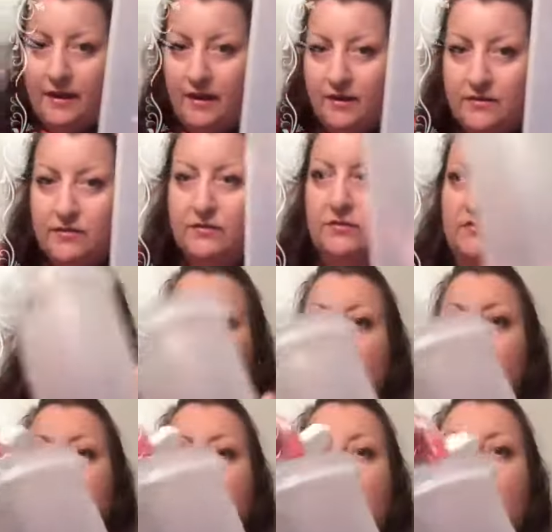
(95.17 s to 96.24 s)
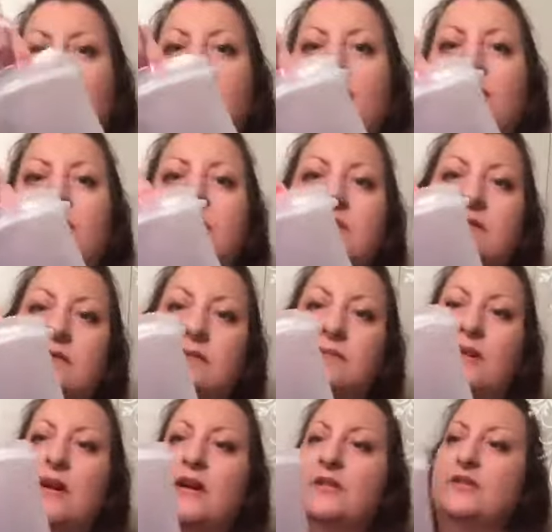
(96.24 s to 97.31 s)
other type of
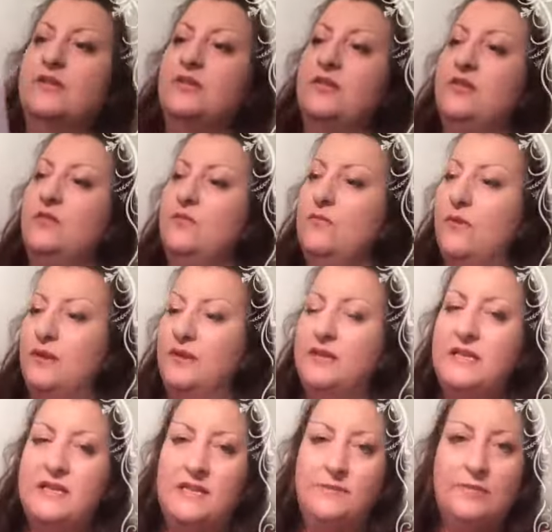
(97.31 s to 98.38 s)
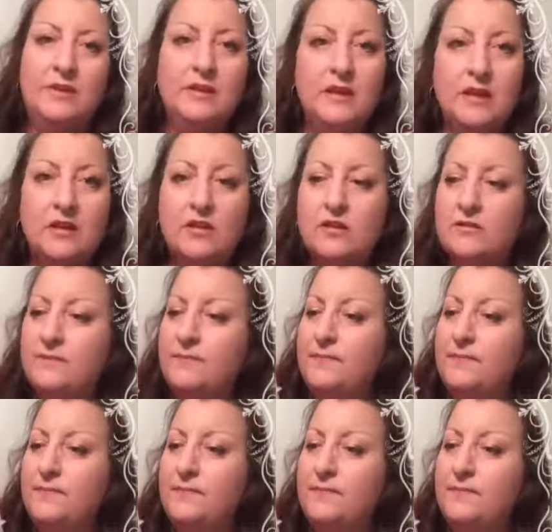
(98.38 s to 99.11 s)
pasta you want to keep in there.